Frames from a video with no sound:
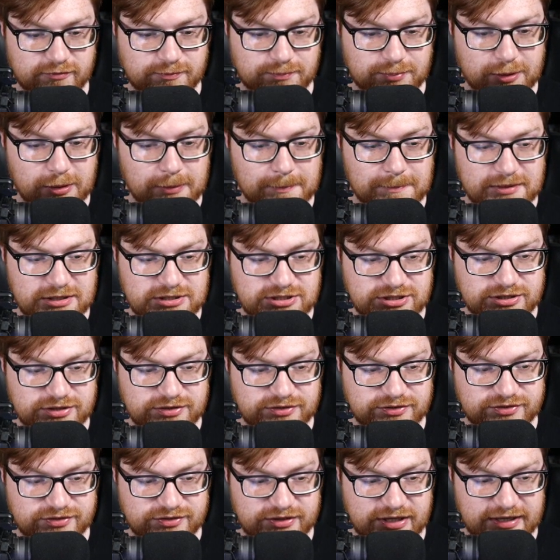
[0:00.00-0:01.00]

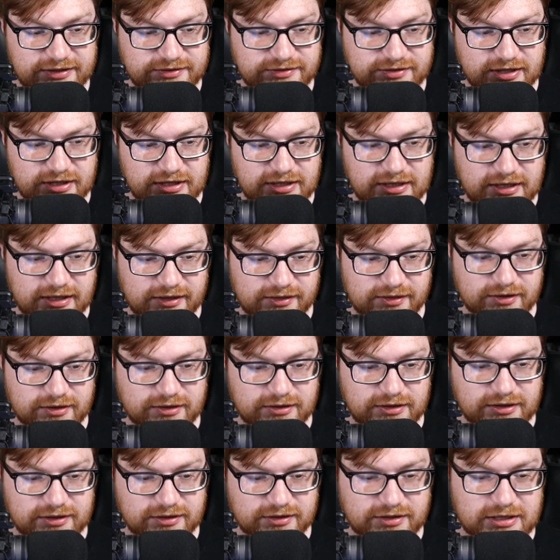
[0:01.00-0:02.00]
permissions set that
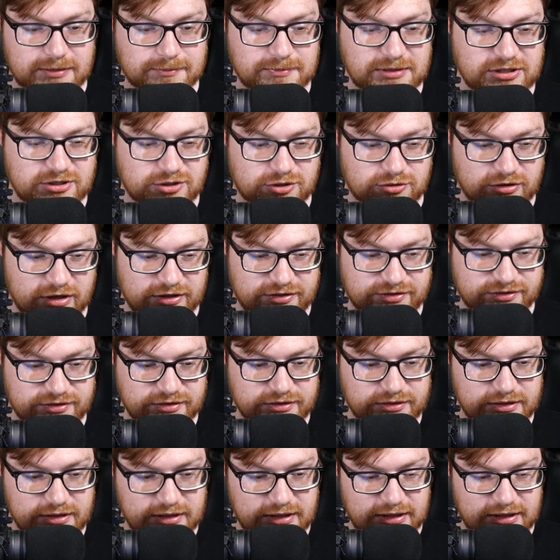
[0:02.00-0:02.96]
it can be trusted.